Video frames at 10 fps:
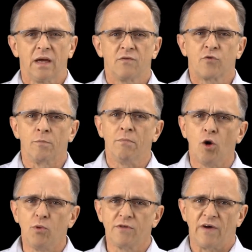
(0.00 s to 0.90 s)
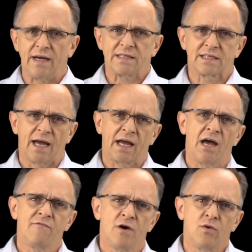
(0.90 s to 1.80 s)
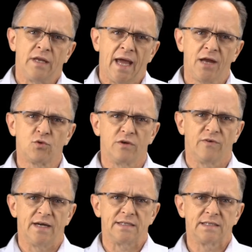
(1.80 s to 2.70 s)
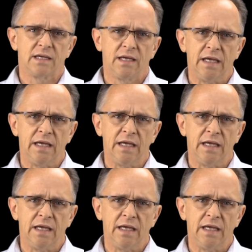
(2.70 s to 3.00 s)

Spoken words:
for mobile devices like iPhone and Android devices,